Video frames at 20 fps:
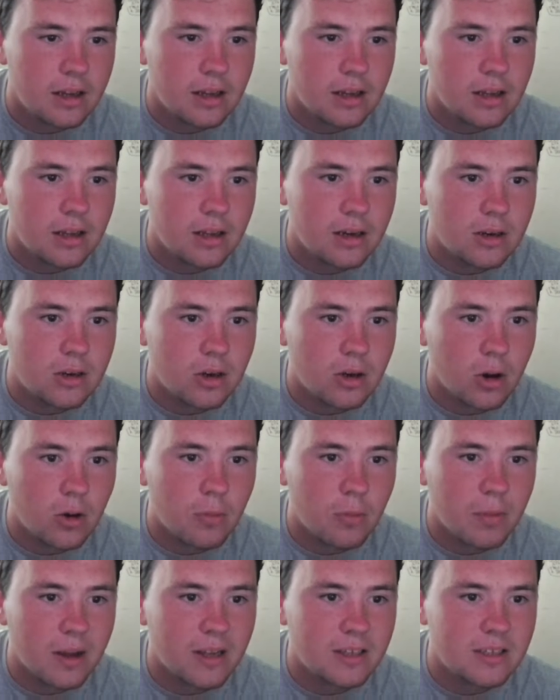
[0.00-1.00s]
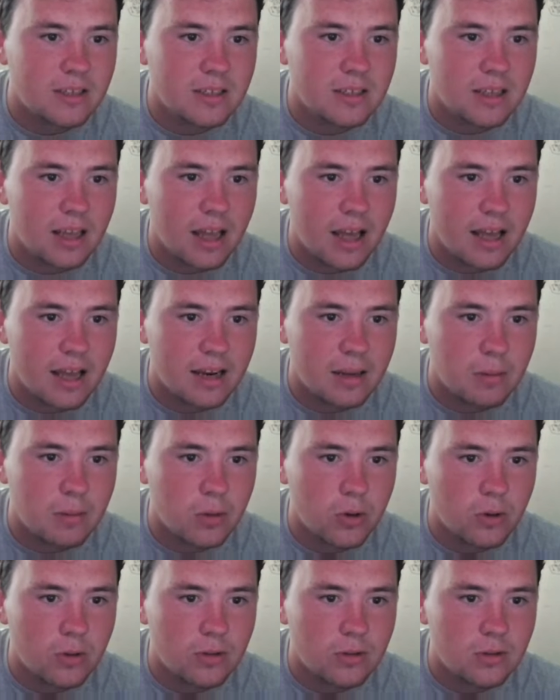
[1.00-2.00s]
No one makes any
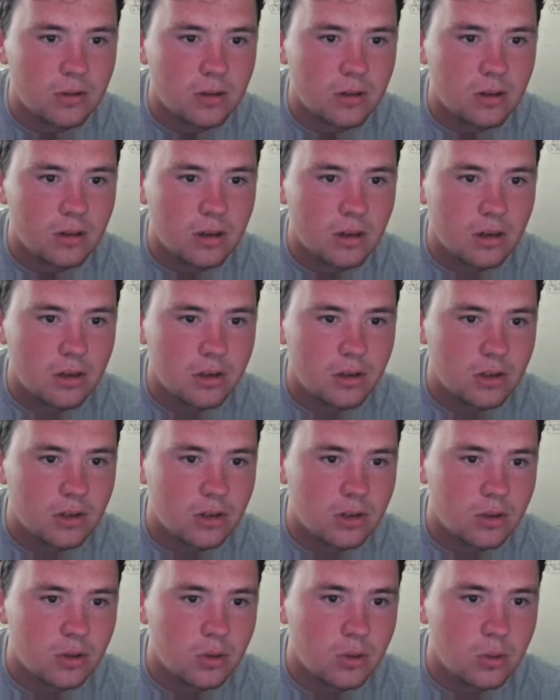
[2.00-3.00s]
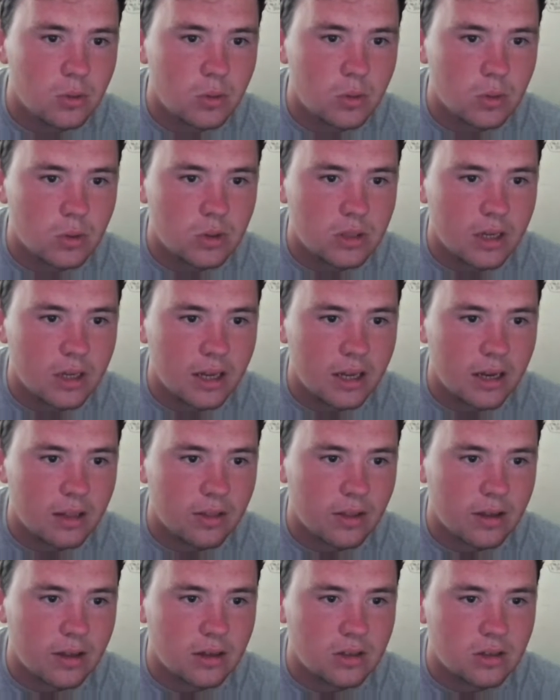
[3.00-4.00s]
moves to do or say anything,
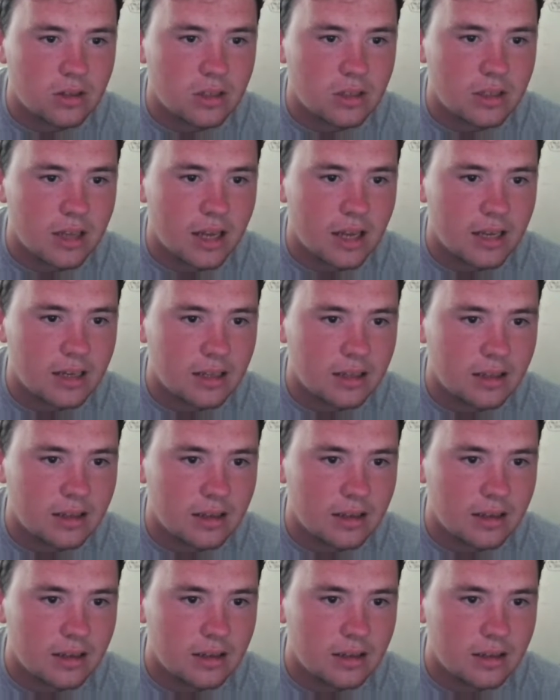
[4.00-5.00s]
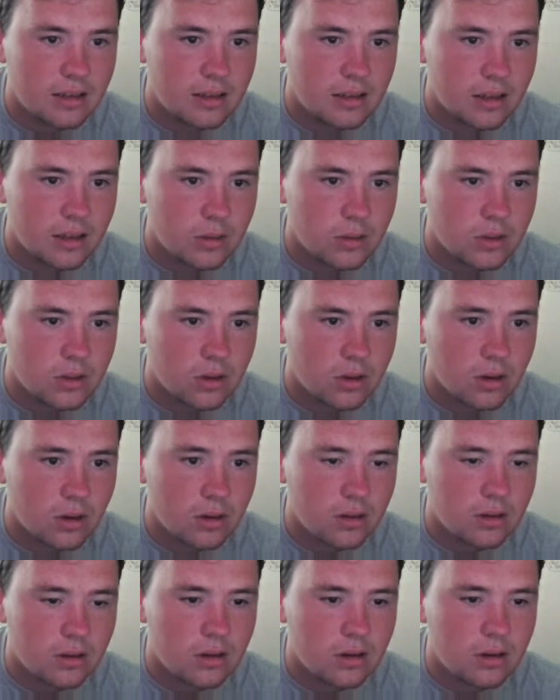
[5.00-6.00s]
just standing there. They were silent.
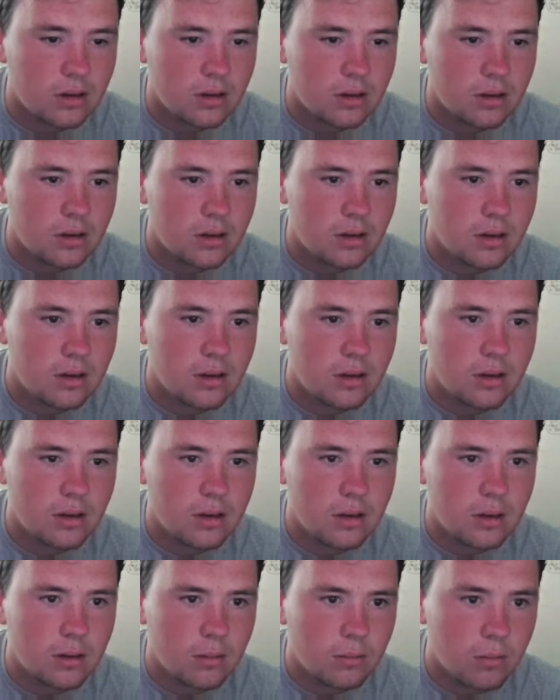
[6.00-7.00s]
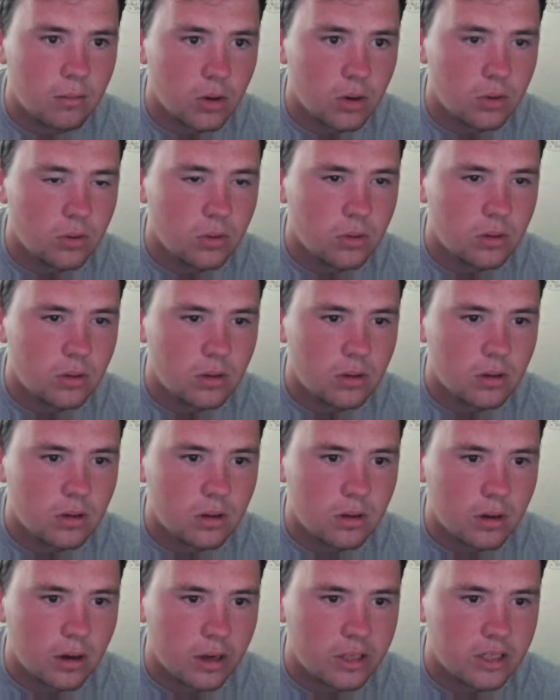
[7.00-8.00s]
Mo, I
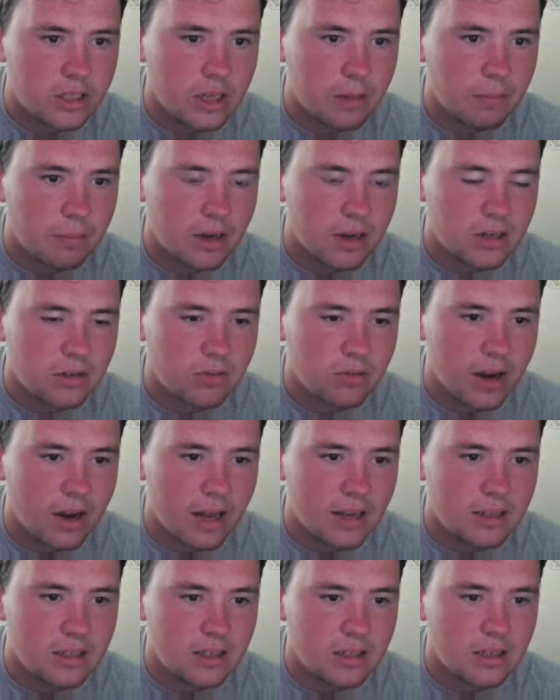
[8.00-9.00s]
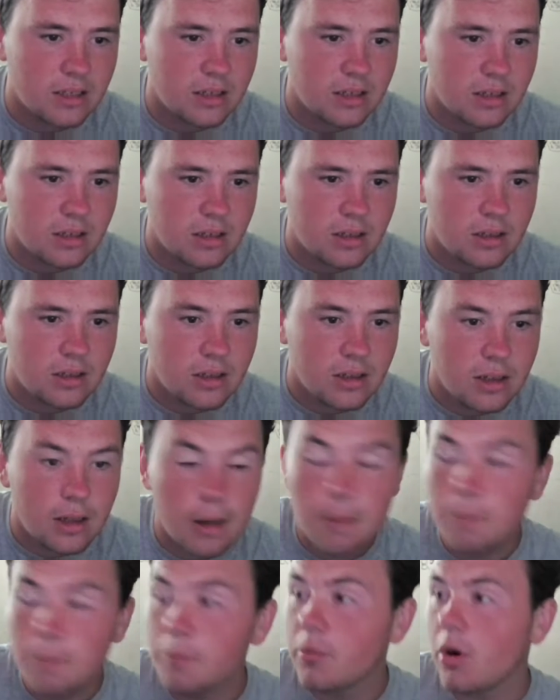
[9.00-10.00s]
snap back to reality.
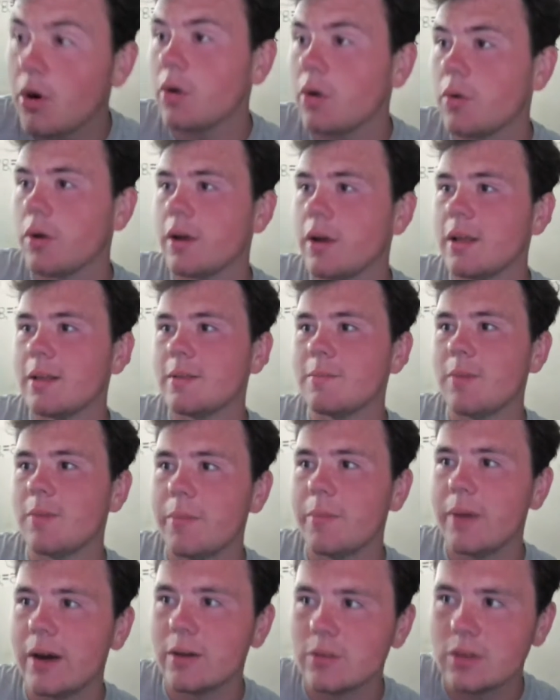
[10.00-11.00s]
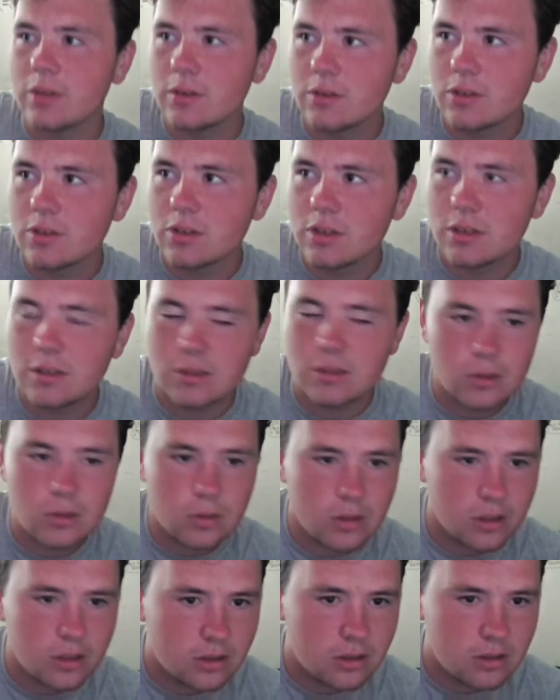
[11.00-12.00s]
Bro, my mouse, I'm just going to do
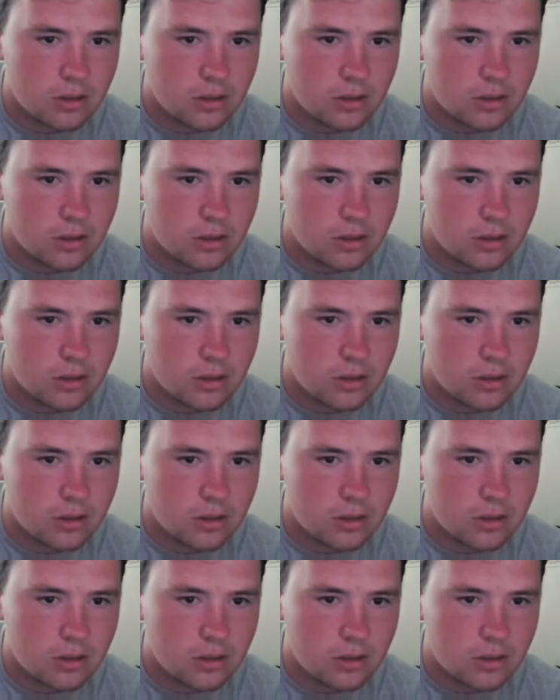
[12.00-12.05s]
this.